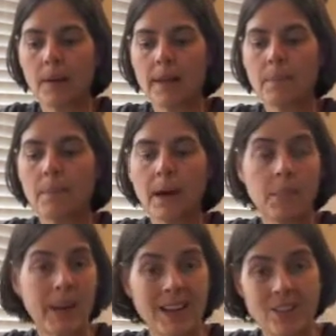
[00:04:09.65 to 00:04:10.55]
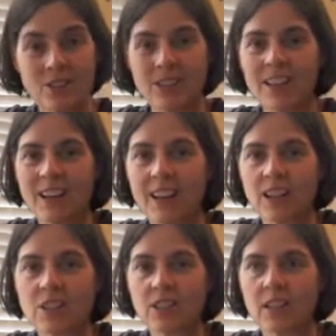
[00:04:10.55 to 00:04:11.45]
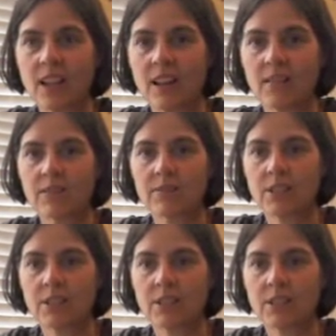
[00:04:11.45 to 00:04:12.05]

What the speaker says: In my pantry, I actually have,